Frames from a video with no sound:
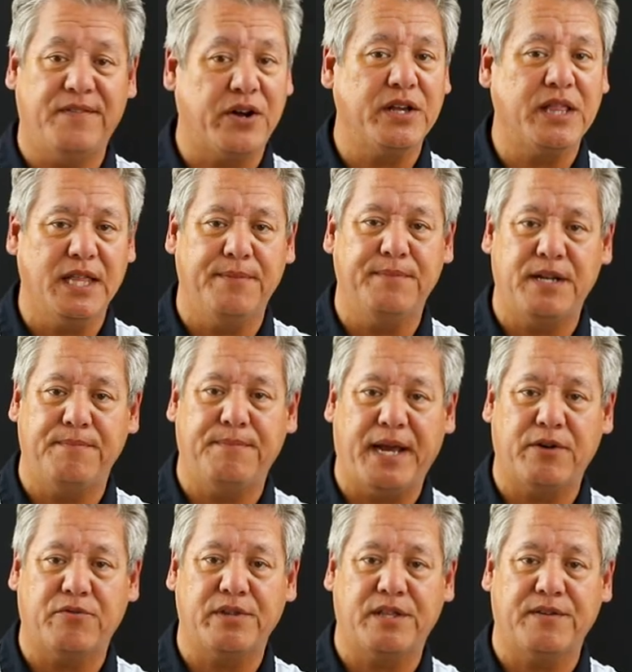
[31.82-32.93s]
a very limited
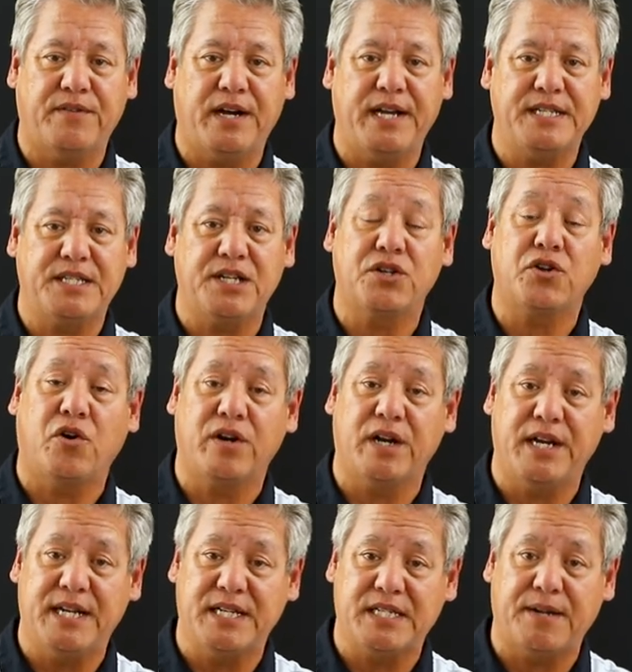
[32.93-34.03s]
bandwidth device and
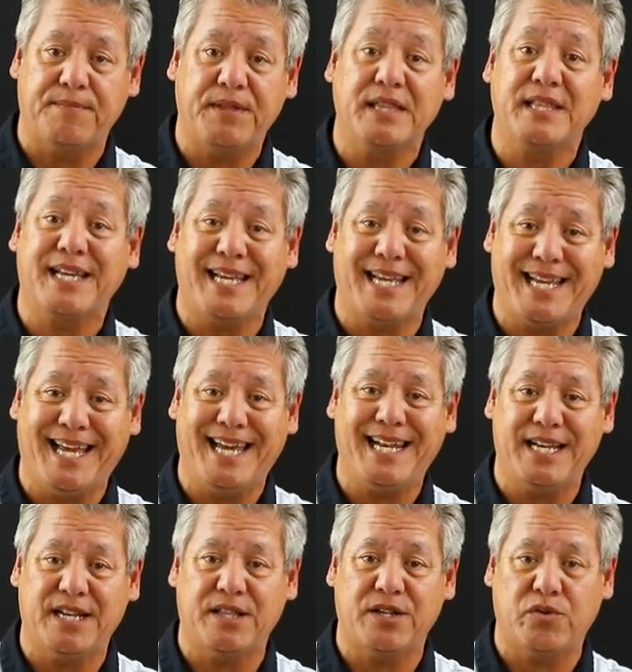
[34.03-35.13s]
turn it into something that can
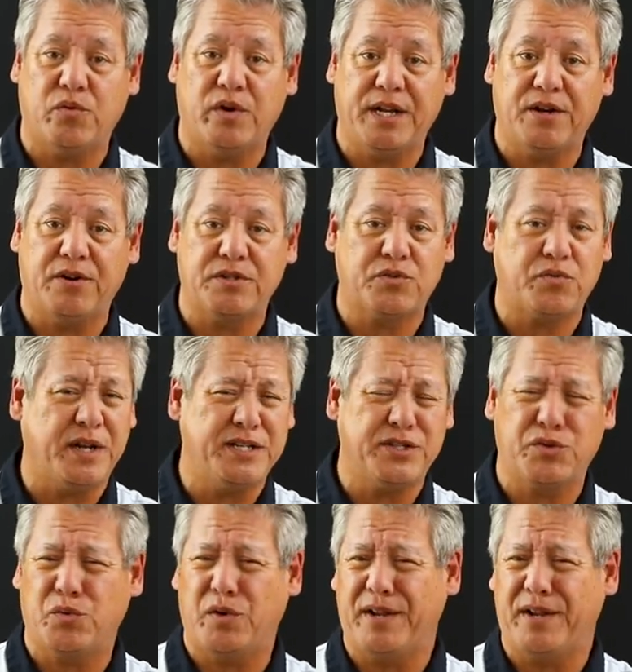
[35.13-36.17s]
get into the 20 hertz range,